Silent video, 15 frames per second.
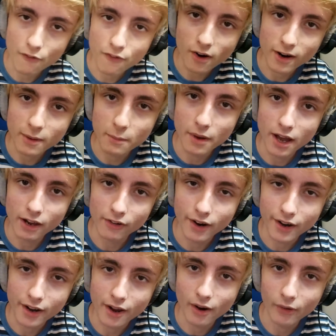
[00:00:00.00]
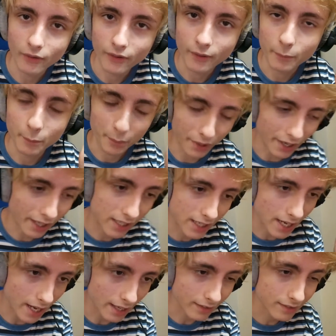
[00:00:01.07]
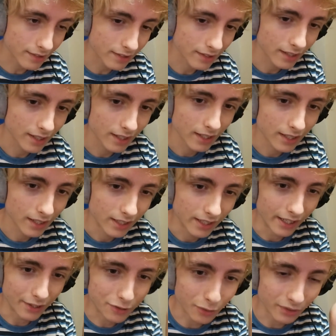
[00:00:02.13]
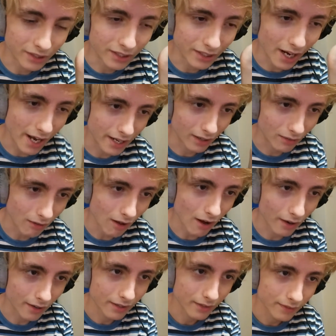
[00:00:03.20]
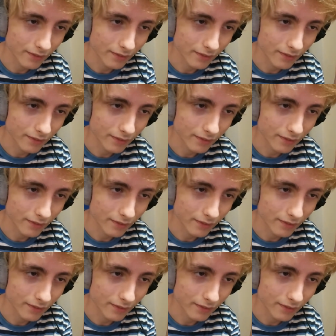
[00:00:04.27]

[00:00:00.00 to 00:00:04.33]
fucking bad right now, but I can't. It's only 9 o'clock.